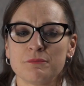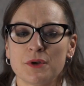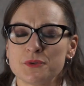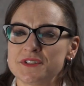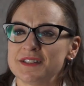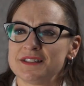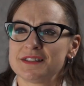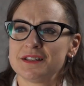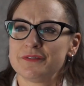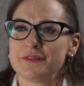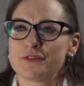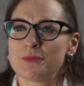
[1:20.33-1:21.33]
most
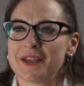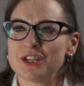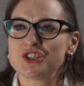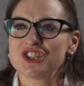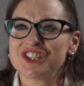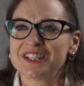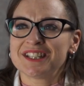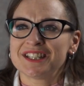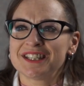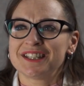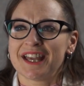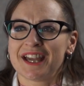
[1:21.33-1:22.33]
sensitive information
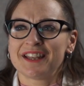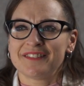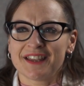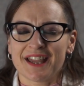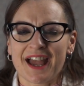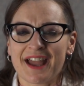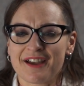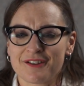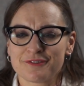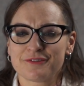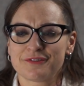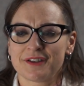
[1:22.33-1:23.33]
that they have